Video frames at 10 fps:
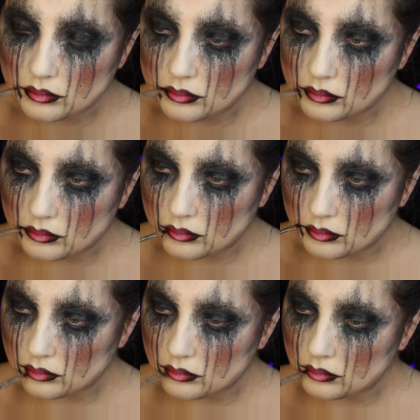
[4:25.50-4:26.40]

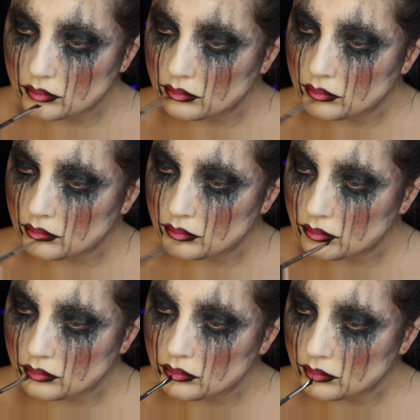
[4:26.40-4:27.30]

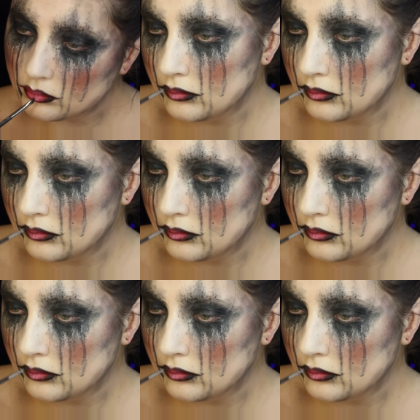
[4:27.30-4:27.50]
(no one is talking)